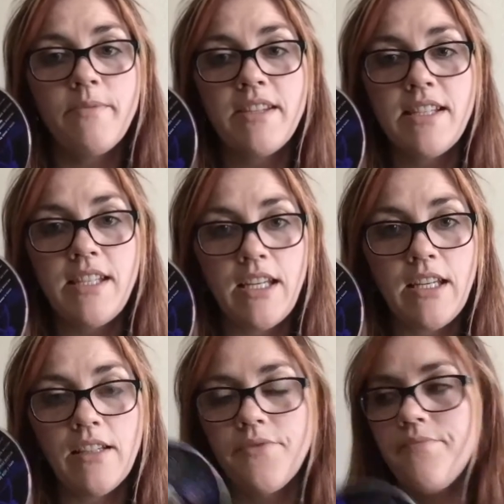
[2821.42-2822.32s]

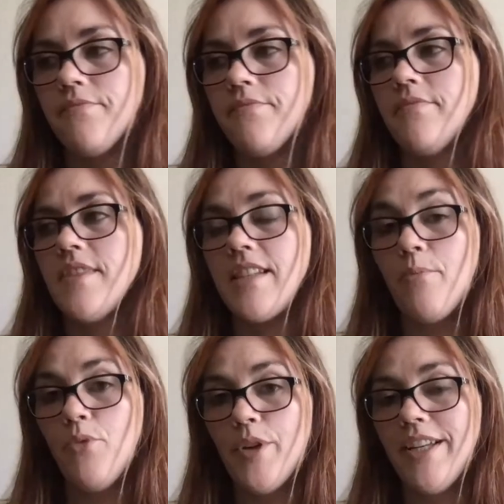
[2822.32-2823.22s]
CD.
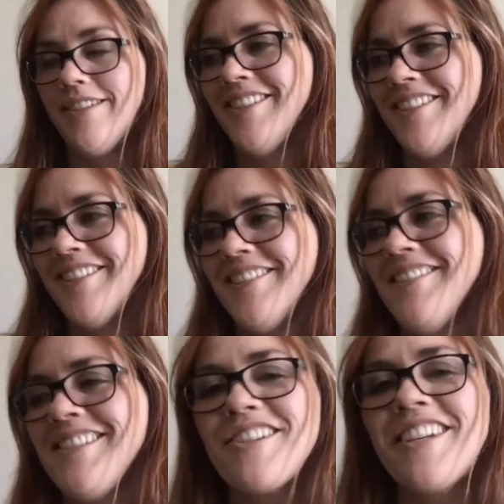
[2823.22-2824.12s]
Step one.
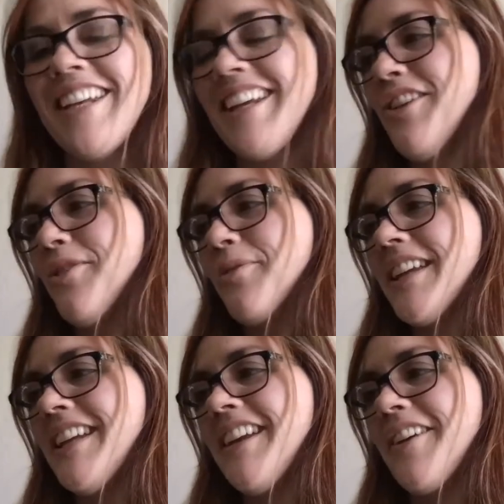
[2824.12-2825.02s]
Just kidding. You don't
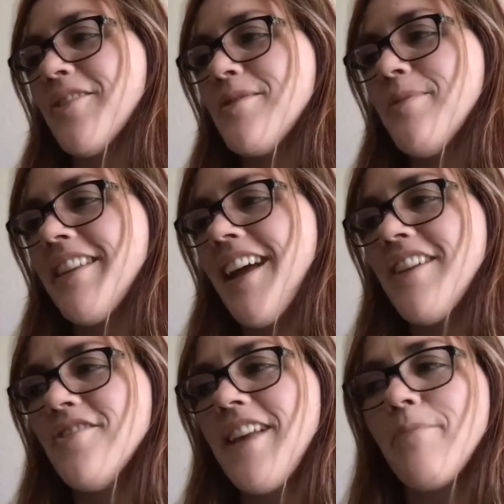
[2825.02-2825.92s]
really need Aerosmith. I
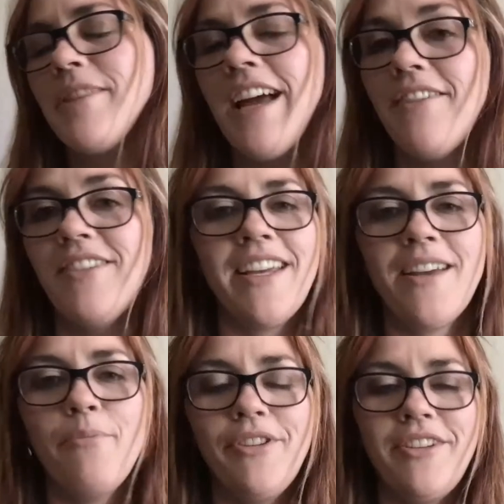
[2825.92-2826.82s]
just happen to have like
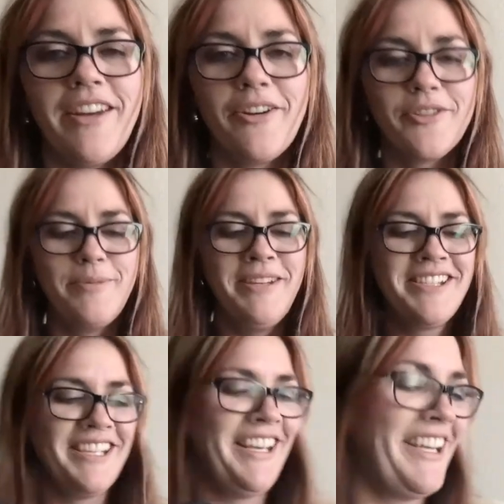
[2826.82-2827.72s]
a billion Aerosmith
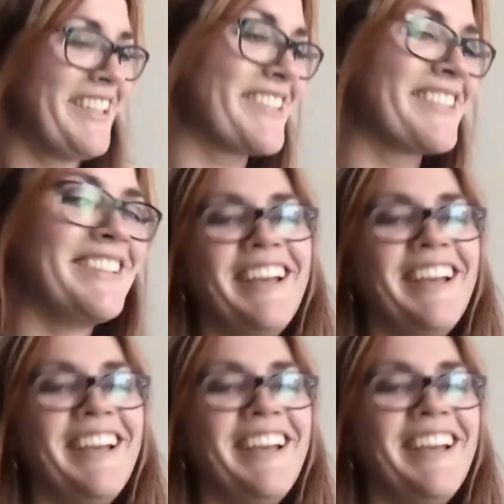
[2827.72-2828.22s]
CDs.